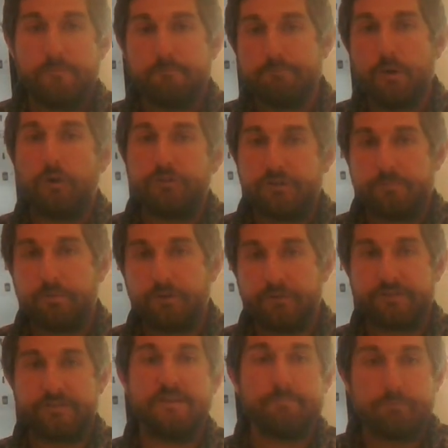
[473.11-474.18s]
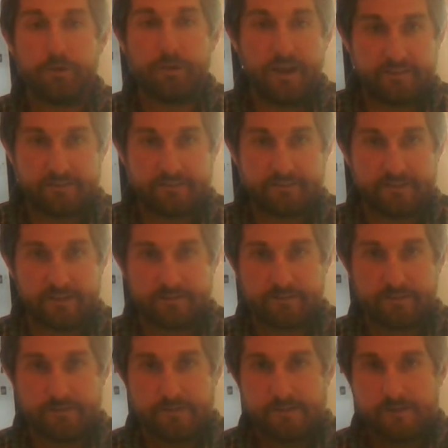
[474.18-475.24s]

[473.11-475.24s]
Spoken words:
multiple simple entities.